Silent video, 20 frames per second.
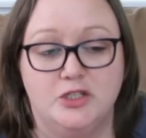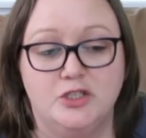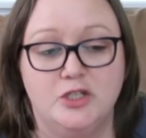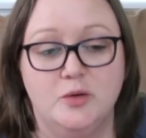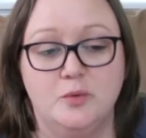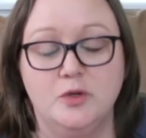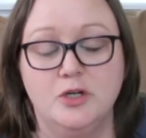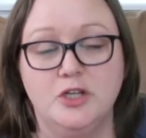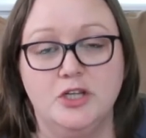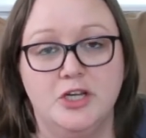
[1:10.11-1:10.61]

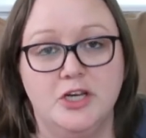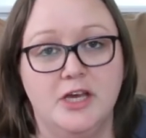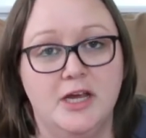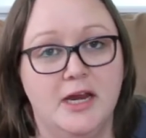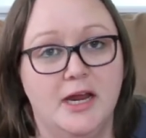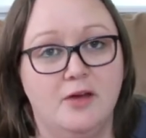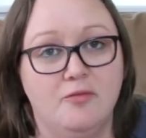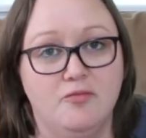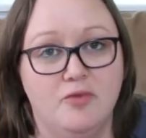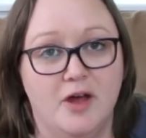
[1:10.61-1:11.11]
So we're
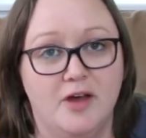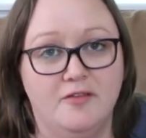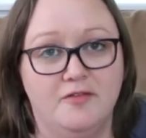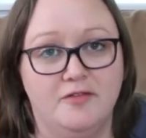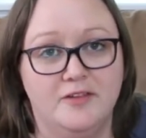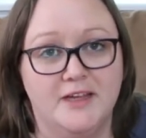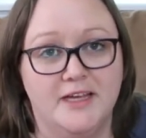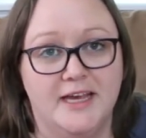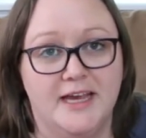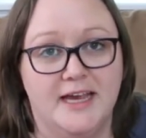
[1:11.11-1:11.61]
looking at
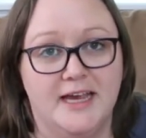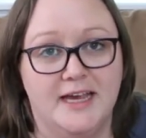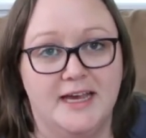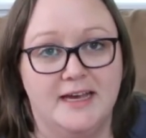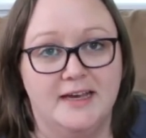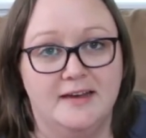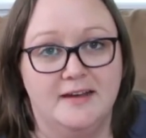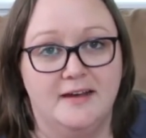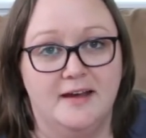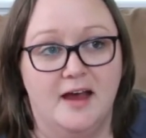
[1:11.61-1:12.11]
roughly